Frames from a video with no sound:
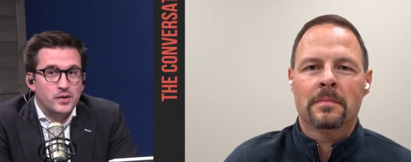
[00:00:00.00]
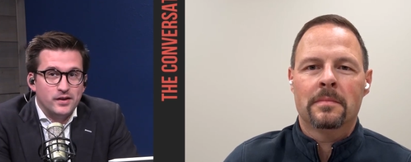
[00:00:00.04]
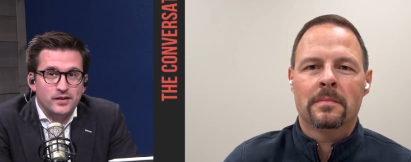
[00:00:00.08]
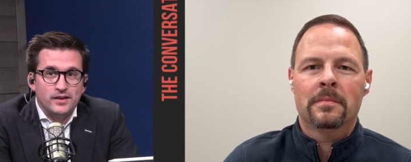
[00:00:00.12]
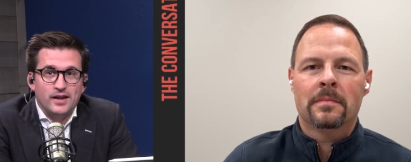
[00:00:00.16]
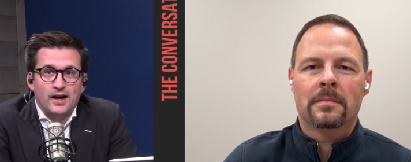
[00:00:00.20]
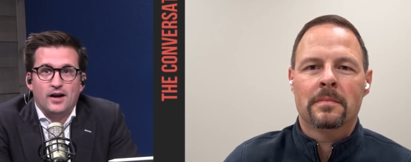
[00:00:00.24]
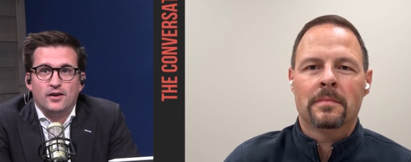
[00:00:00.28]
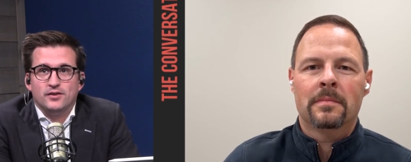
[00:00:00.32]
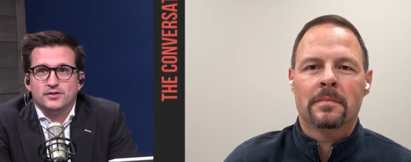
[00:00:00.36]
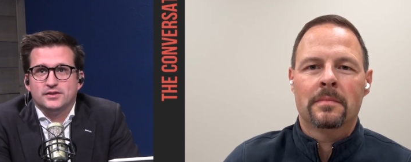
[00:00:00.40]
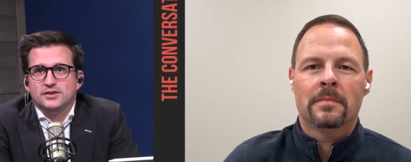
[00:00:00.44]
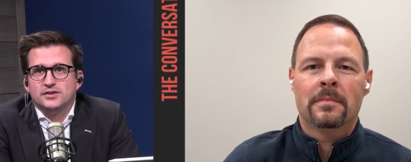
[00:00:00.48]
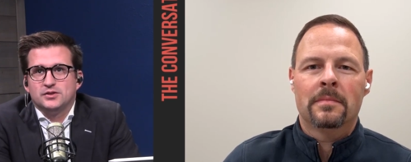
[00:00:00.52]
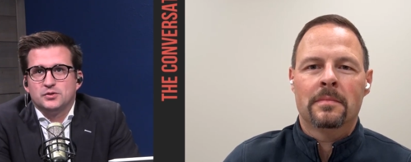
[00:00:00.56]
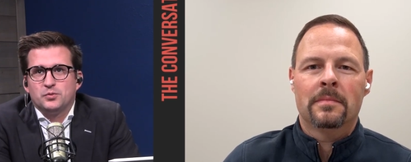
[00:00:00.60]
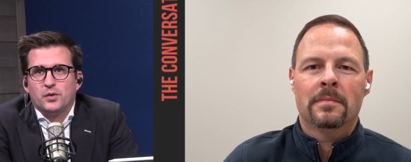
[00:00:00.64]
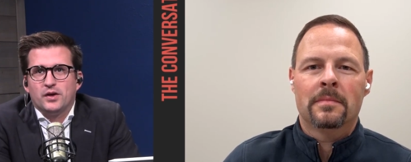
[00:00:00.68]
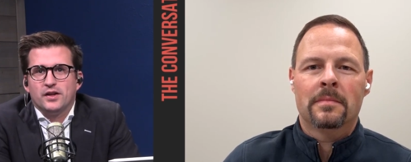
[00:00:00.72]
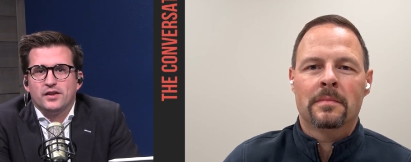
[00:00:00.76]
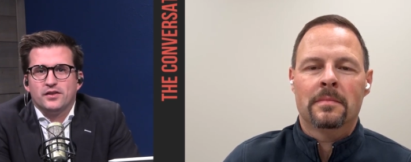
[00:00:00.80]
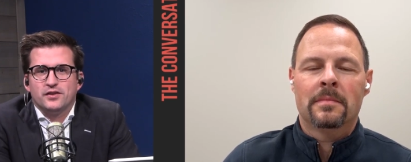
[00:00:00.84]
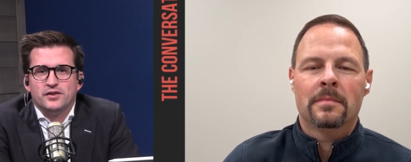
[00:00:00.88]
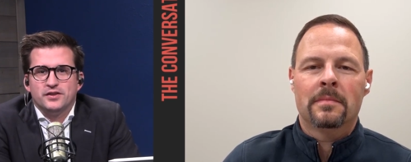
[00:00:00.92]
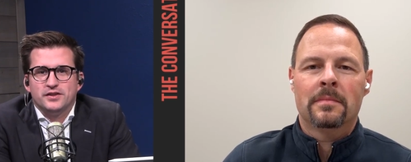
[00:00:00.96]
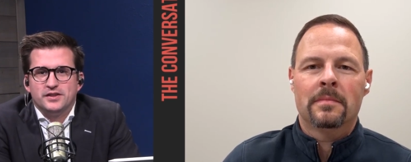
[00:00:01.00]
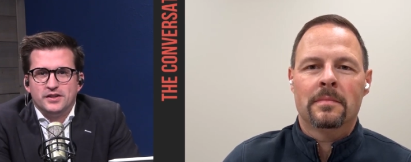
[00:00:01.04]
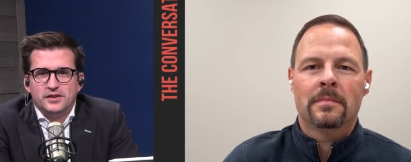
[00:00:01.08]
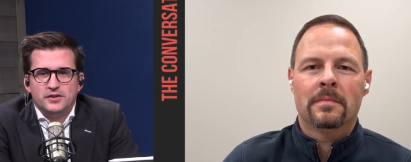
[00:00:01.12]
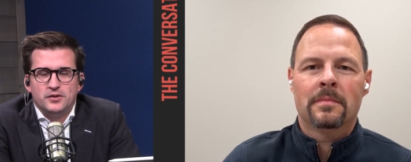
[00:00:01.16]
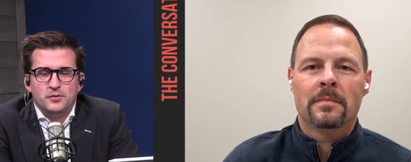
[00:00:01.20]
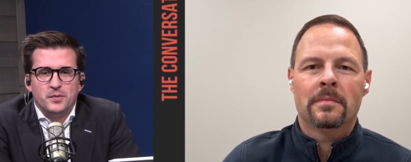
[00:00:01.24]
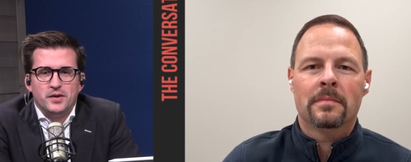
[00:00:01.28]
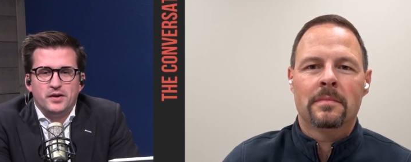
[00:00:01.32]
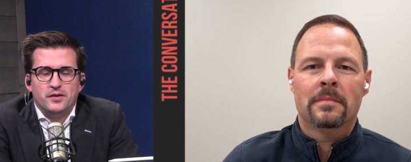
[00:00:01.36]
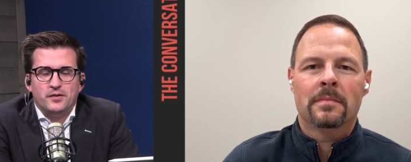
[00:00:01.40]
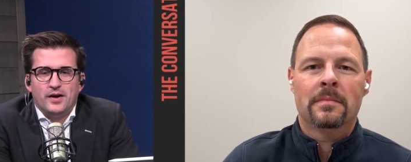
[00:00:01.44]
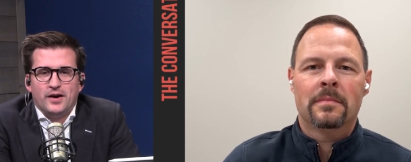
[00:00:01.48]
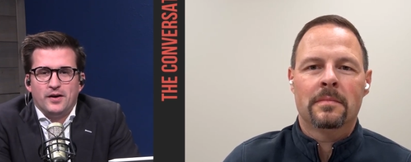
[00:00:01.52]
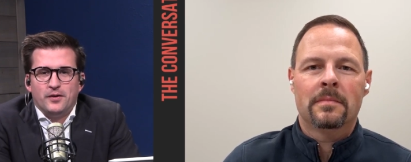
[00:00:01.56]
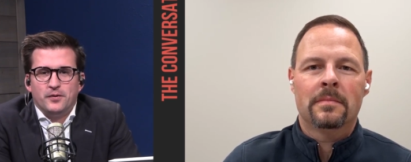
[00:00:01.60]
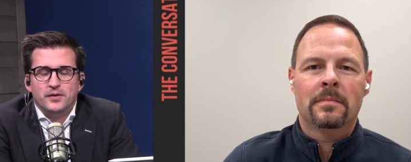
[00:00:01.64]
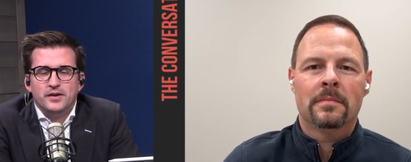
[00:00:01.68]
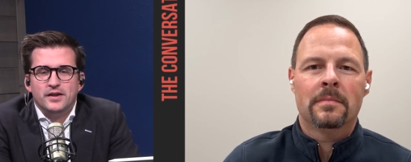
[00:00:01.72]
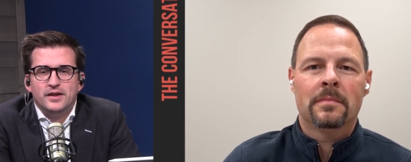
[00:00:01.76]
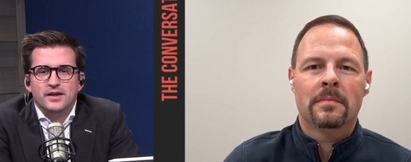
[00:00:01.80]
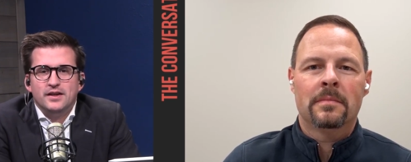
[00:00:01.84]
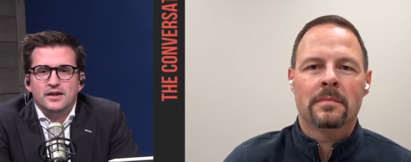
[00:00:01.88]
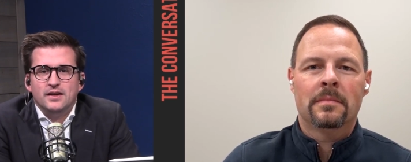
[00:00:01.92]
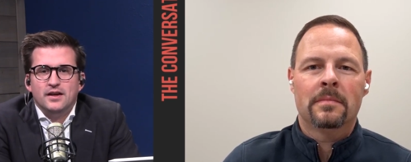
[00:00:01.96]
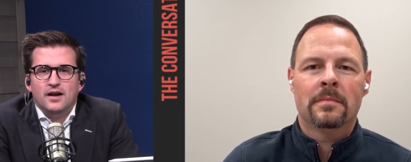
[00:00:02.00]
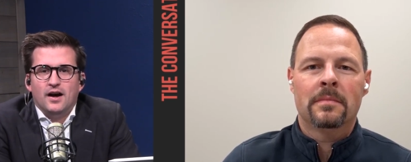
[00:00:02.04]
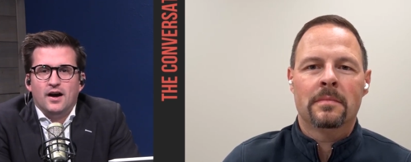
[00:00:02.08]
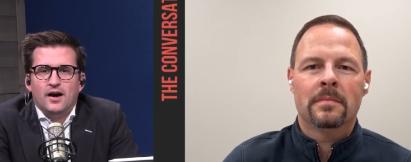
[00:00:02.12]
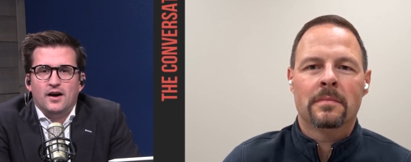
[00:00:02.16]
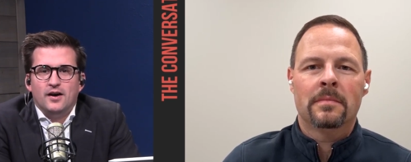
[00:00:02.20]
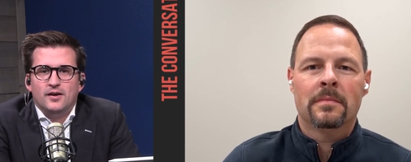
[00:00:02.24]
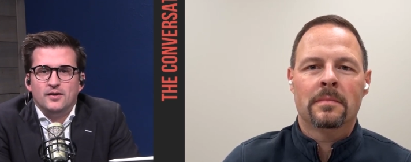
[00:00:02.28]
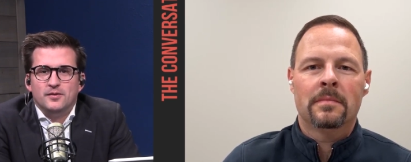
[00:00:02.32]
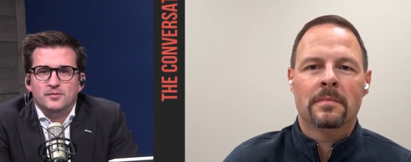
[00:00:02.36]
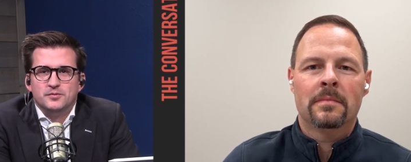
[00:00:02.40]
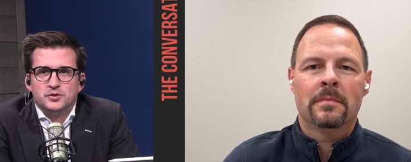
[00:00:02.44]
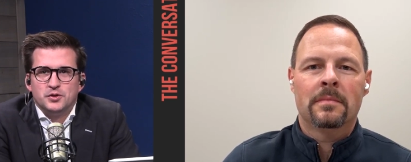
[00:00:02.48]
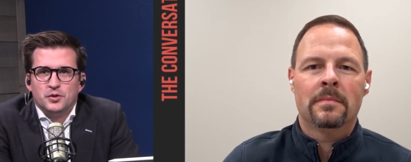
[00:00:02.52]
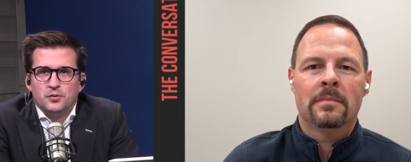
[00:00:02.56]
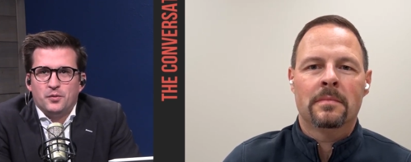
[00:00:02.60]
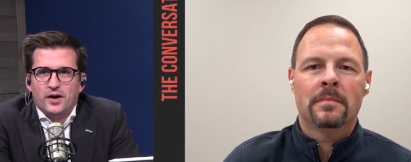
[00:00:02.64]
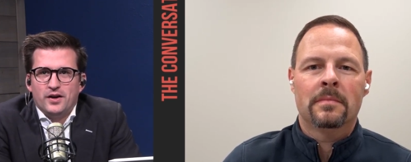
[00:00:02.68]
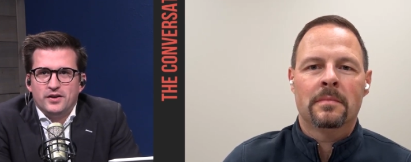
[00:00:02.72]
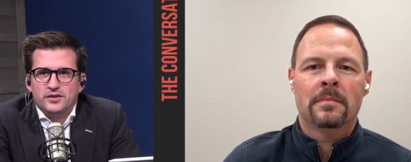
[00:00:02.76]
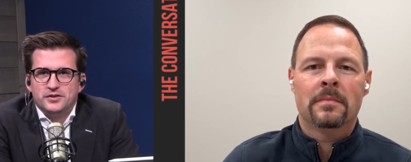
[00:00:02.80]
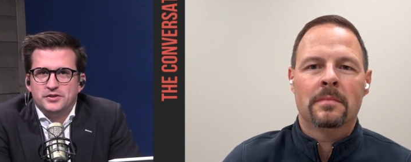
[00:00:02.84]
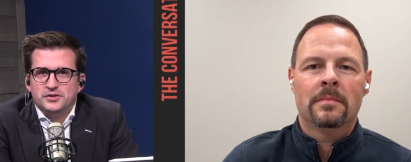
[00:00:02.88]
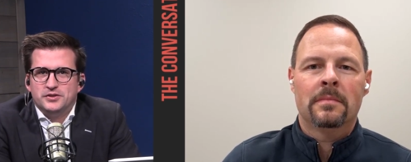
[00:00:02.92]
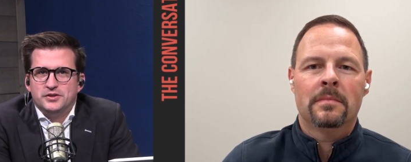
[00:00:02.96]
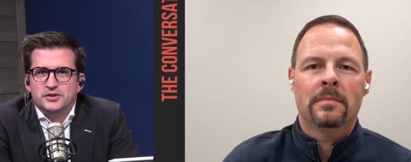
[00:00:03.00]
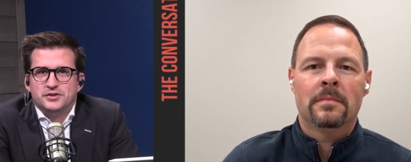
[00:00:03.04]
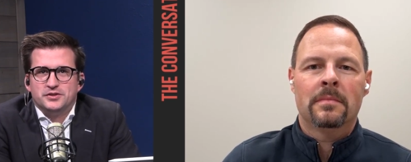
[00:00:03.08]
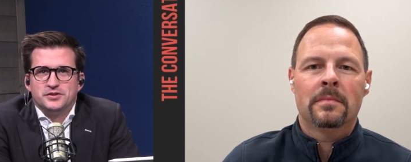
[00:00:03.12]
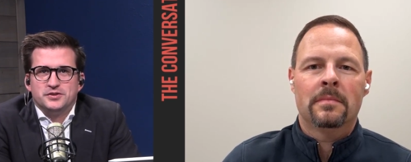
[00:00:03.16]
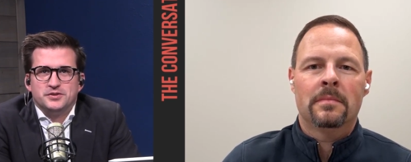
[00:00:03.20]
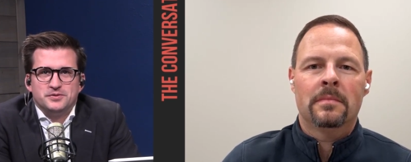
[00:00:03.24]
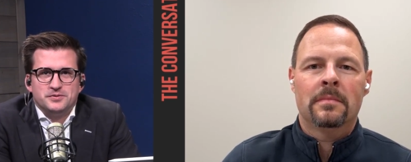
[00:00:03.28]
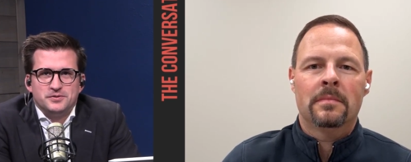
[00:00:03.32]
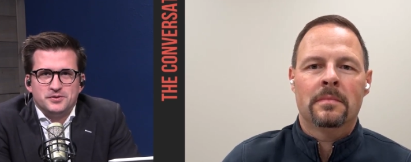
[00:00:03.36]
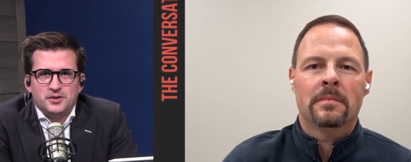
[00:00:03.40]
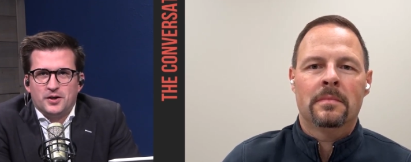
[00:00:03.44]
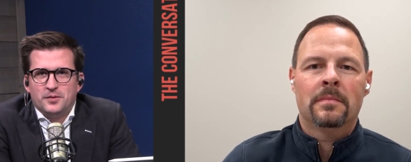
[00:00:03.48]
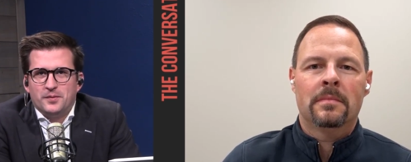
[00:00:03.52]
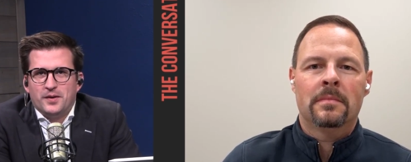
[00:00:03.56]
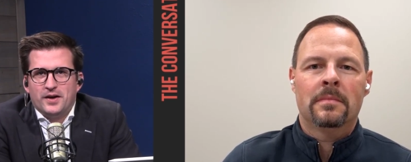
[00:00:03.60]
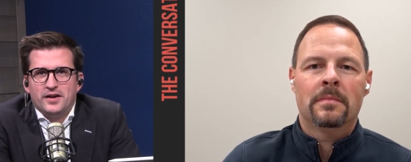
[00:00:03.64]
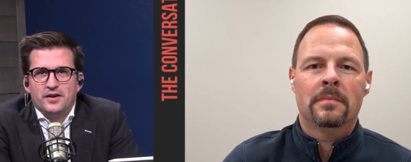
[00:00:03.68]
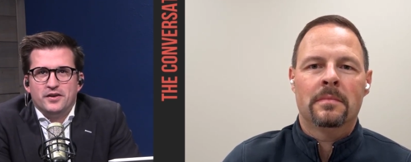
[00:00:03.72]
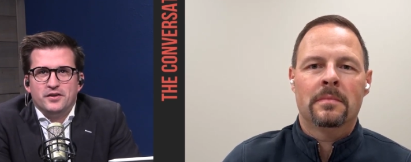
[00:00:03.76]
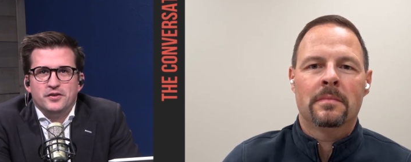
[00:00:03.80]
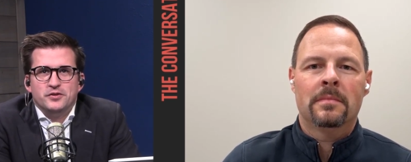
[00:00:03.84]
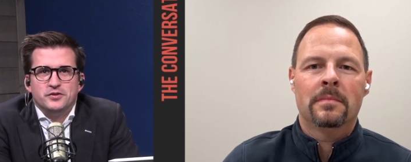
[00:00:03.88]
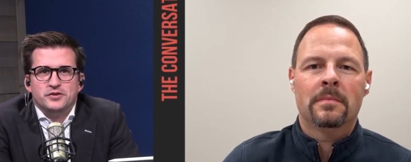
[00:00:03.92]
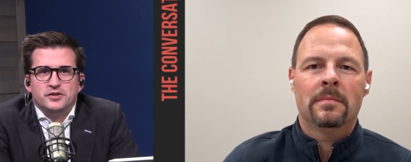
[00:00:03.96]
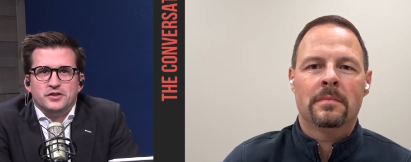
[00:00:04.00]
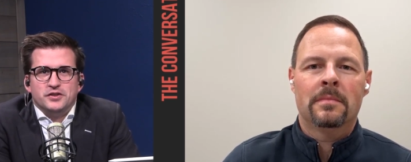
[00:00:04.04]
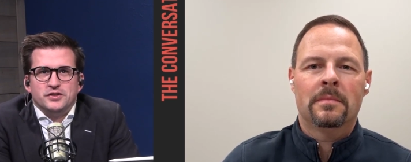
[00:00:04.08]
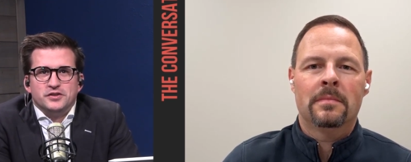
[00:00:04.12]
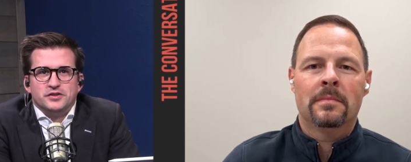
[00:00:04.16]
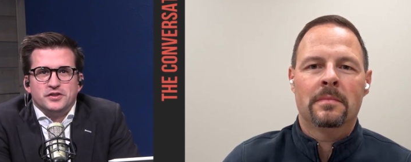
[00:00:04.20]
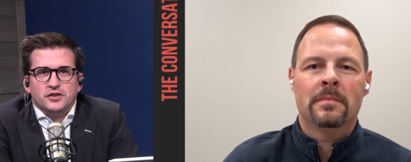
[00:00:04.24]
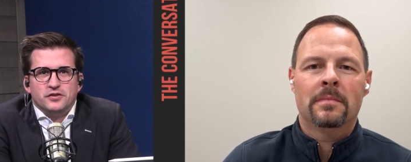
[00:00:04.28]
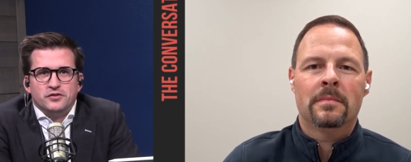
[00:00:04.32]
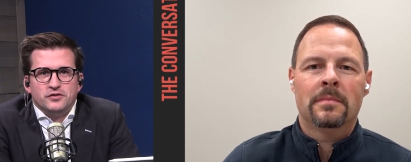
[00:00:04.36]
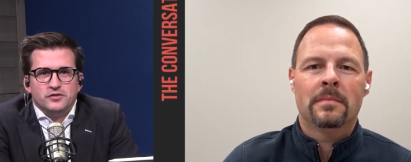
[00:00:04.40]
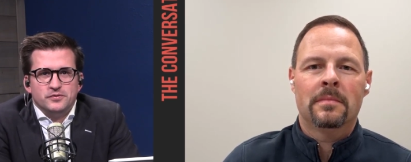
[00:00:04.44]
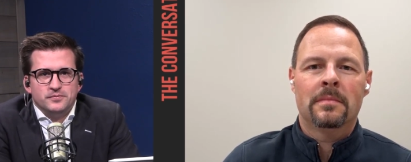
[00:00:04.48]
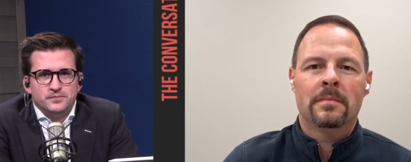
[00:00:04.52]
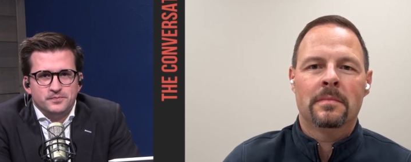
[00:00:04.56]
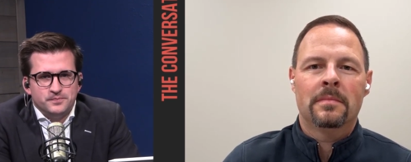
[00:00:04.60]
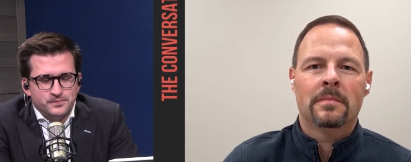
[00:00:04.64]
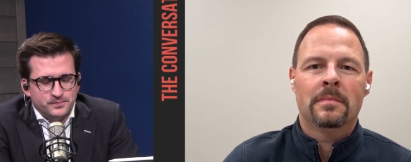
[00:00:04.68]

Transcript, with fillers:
Speaker 1: been in the House since 2013, you've been around. Um, so, why don't you just start by introducing yourself?